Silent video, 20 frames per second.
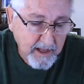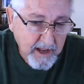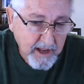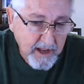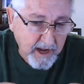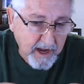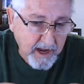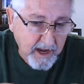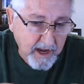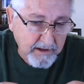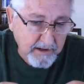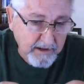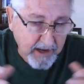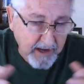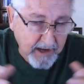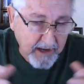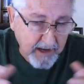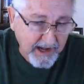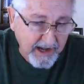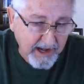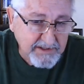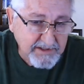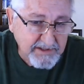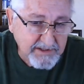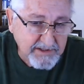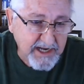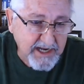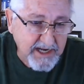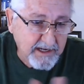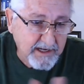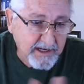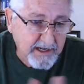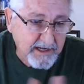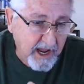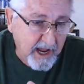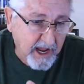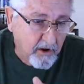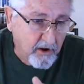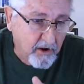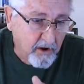And I live in San
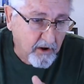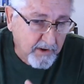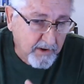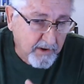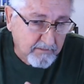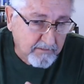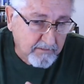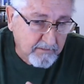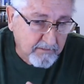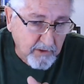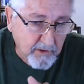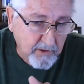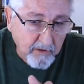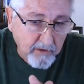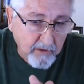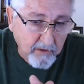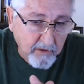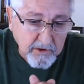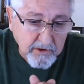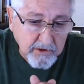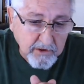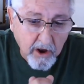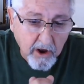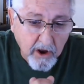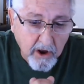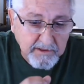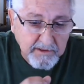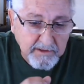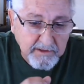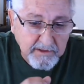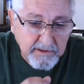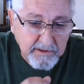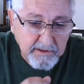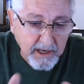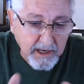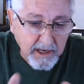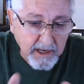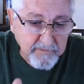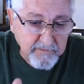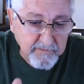Diego, and we often call it the
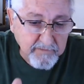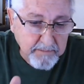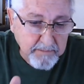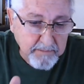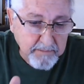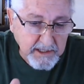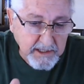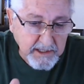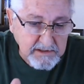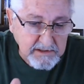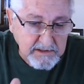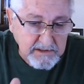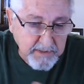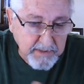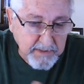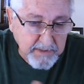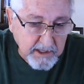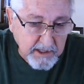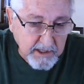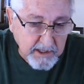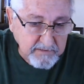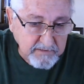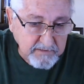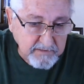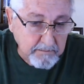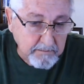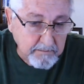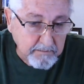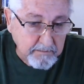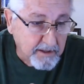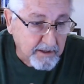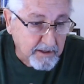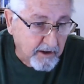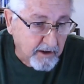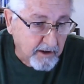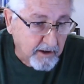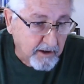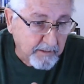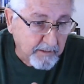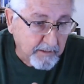belly of the beast because of the
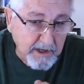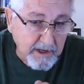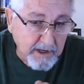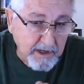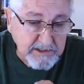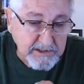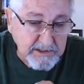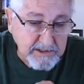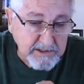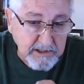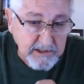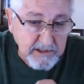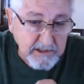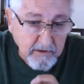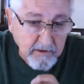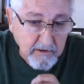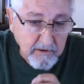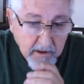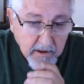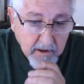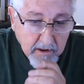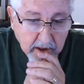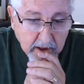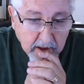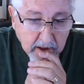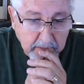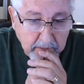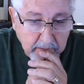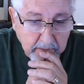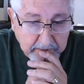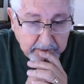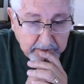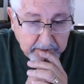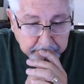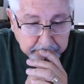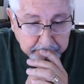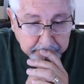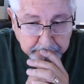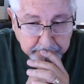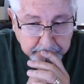military presence here. But
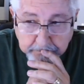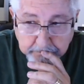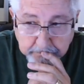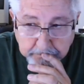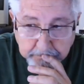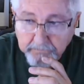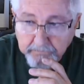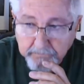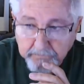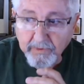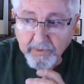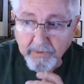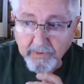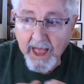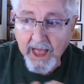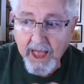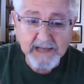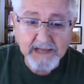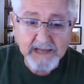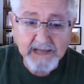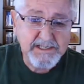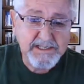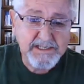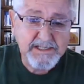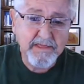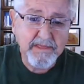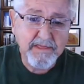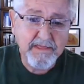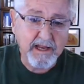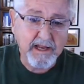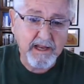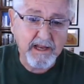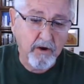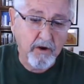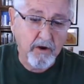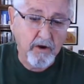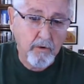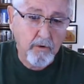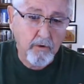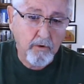I see that in
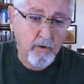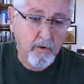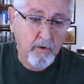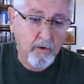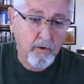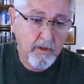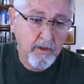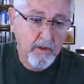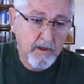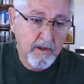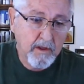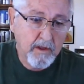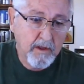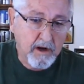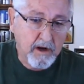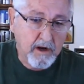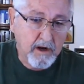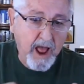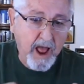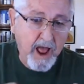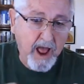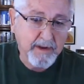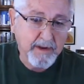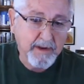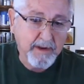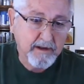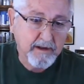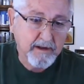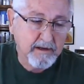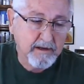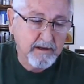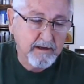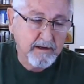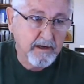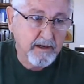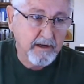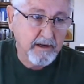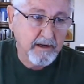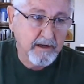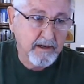local climate
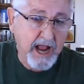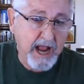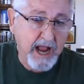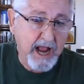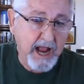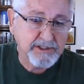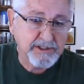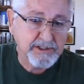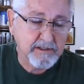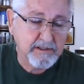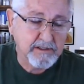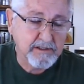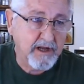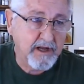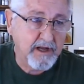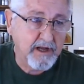action